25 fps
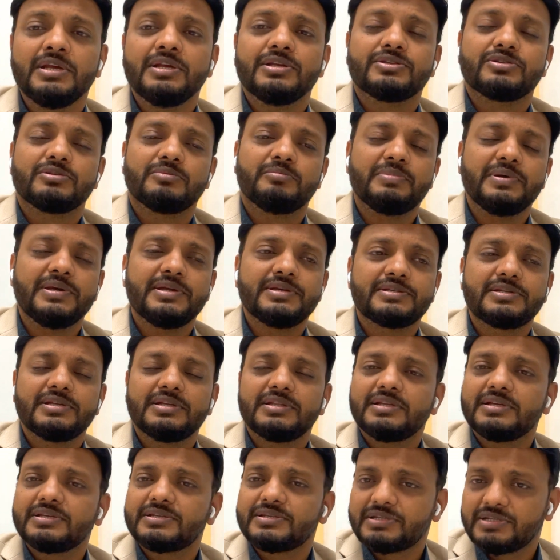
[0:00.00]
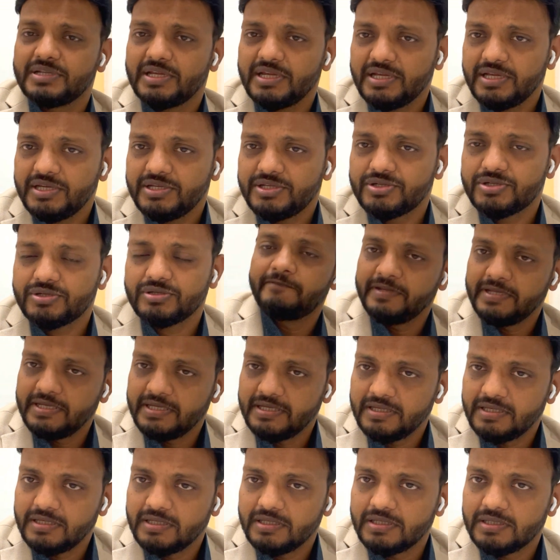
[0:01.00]
So based on the stage,
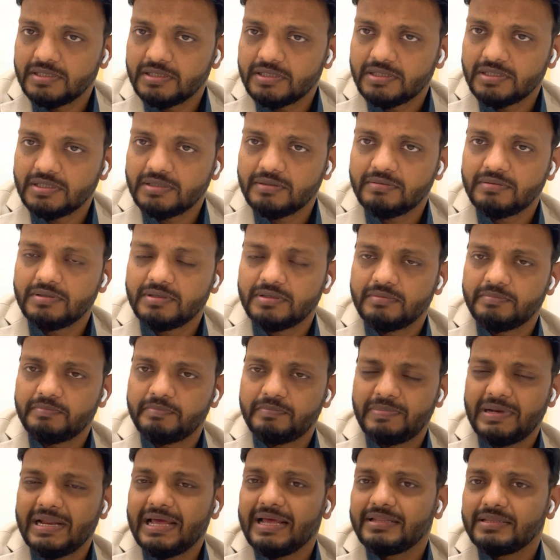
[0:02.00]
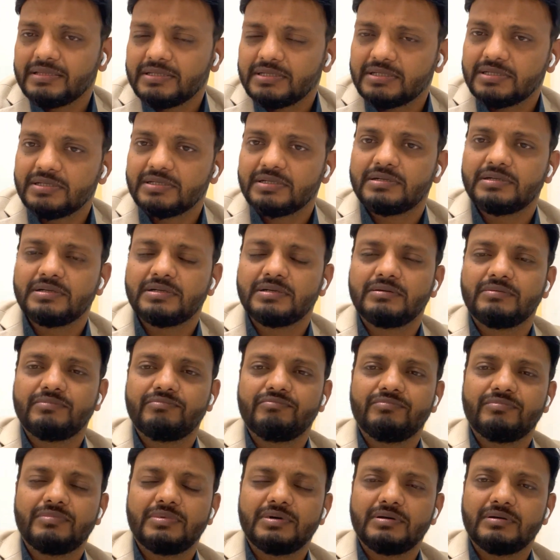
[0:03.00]
we plan
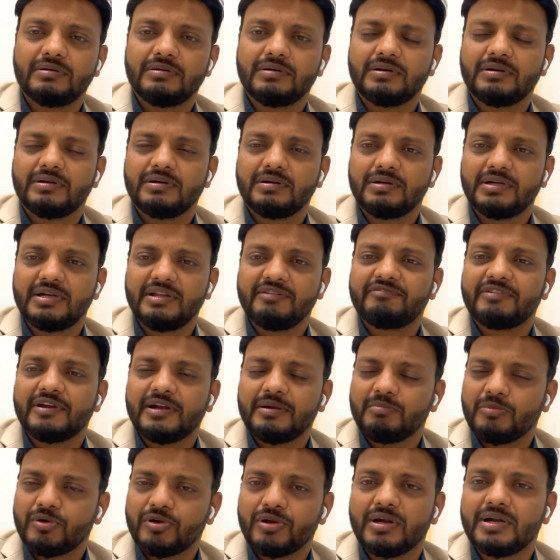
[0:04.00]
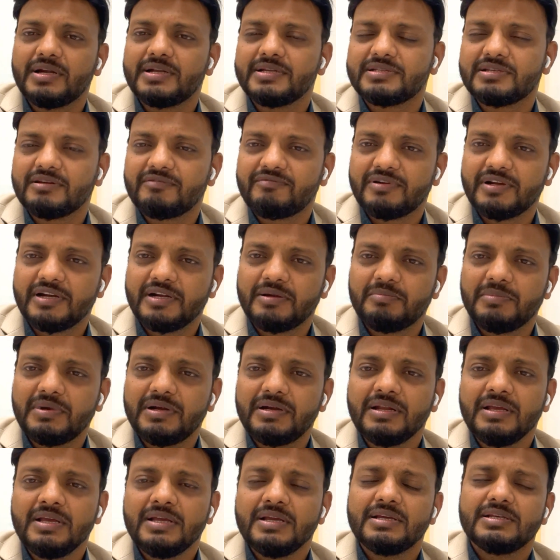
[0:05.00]
the different modalities of treatment.